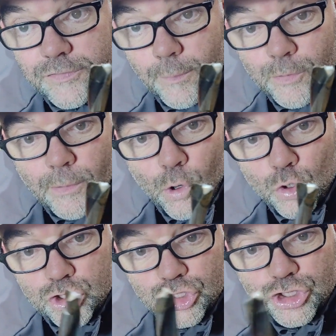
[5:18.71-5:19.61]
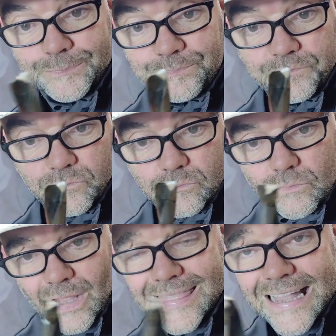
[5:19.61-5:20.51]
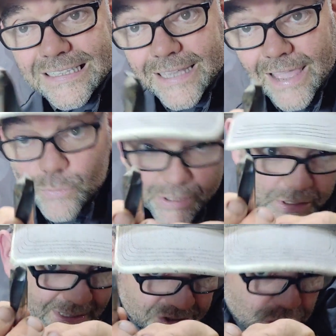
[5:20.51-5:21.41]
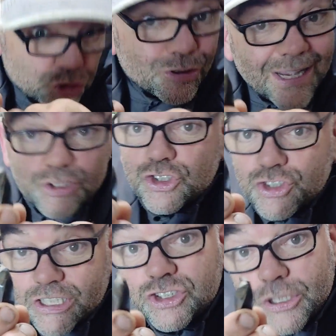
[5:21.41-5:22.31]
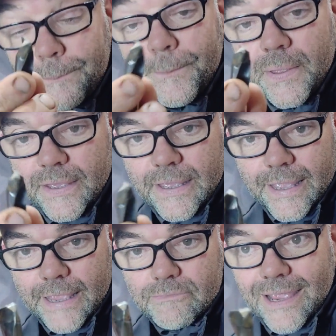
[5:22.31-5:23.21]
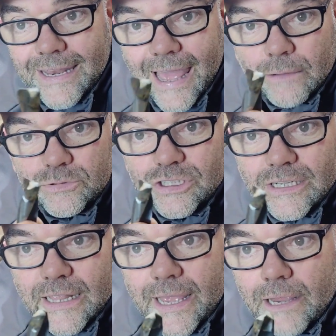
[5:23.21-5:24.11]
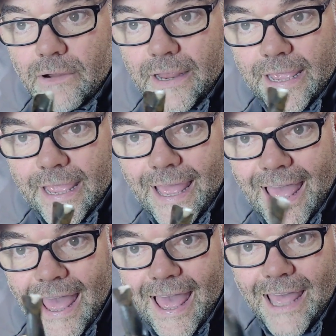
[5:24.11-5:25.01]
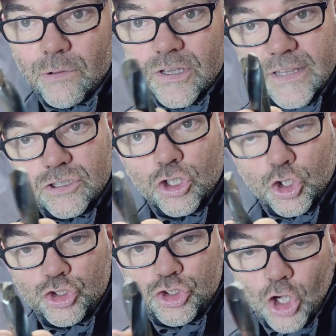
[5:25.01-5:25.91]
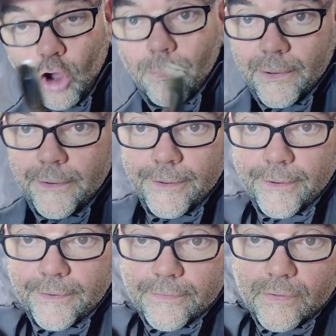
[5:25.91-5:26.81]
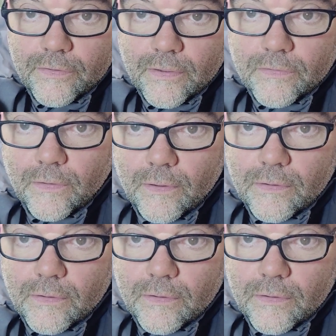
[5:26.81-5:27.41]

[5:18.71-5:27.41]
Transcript: from your mortise. And that, together with your dust extraction system, it really helps clear it out. It does a good job. So let's just...